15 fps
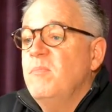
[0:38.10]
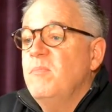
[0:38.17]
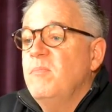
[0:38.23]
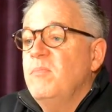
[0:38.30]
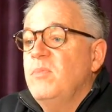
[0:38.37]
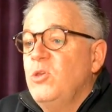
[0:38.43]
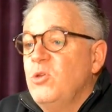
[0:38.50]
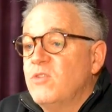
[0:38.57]

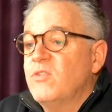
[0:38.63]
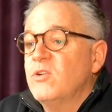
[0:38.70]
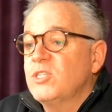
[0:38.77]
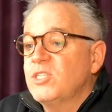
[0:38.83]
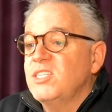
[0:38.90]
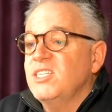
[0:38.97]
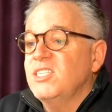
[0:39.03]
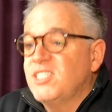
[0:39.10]

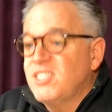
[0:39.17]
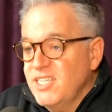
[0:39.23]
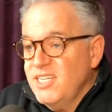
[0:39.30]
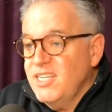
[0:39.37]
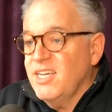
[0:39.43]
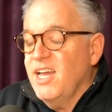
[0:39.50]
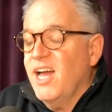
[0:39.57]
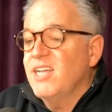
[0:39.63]
University
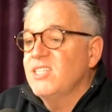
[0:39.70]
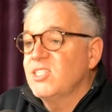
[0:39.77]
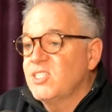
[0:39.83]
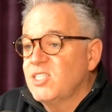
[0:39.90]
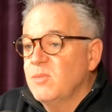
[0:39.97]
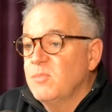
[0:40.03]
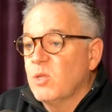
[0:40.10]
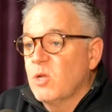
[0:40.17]
City has a
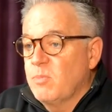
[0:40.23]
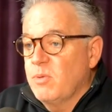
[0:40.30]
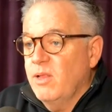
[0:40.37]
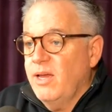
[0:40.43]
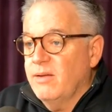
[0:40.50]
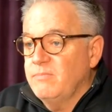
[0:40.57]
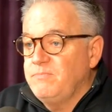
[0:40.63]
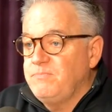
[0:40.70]
similar plan.